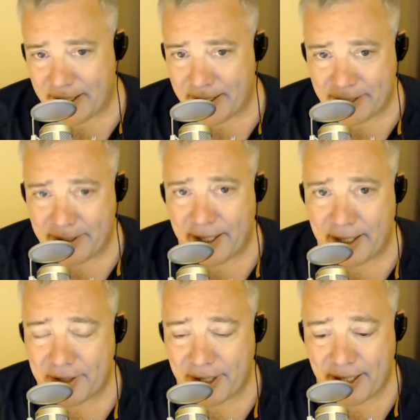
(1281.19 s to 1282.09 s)
uh, the
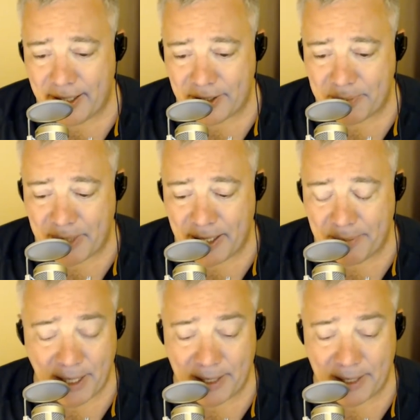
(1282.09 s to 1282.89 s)
10s again. I'll just buy that